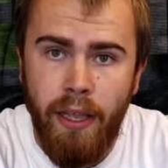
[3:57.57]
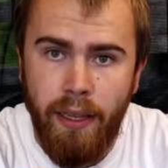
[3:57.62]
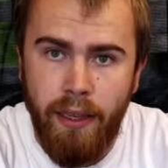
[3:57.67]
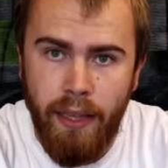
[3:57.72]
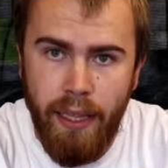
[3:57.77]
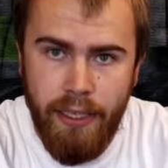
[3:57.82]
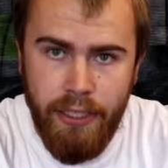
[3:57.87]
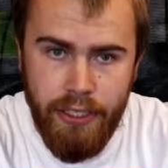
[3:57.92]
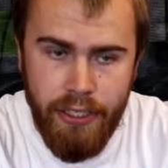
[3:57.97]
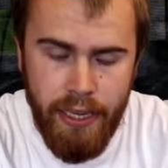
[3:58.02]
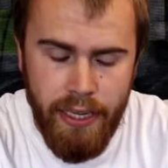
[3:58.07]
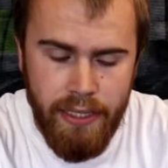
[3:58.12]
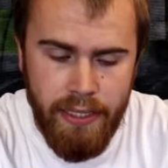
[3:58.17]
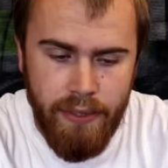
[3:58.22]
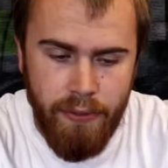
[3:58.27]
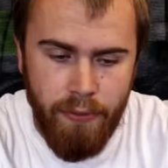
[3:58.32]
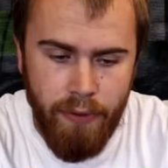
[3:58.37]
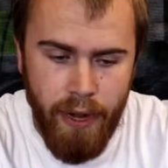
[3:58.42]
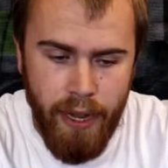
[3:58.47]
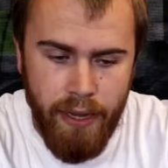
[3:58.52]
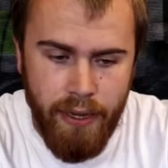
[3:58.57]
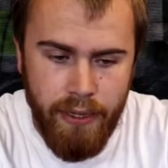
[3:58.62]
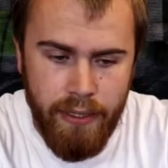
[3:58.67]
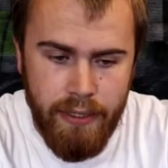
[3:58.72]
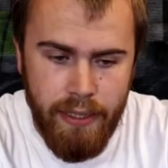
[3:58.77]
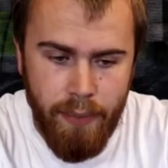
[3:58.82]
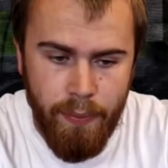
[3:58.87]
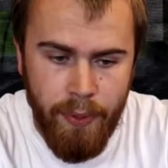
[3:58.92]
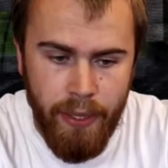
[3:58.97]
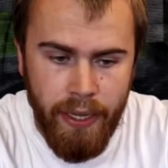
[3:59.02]
Less chance of rounding
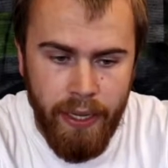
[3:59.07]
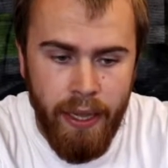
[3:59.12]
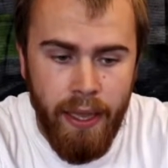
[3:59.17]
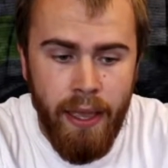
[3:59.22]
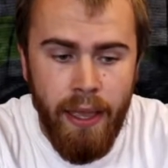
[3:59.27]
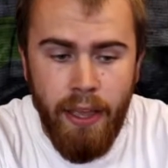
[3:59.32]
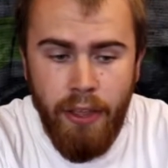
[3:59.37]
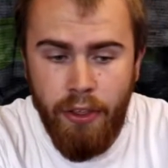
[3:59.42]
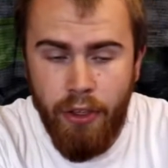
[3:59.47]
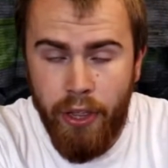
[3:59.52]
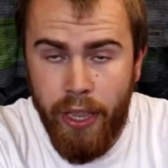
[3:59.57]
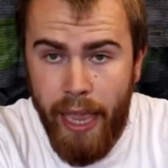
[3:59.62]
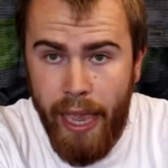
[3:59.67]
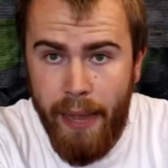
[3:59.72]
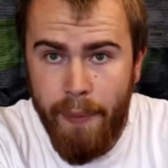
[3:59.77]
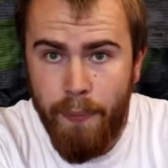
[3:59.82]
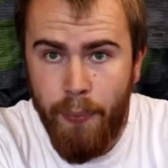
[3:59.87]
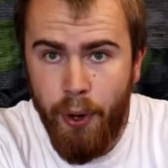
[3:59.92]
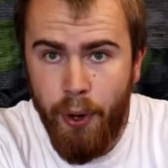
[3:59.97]
something. You can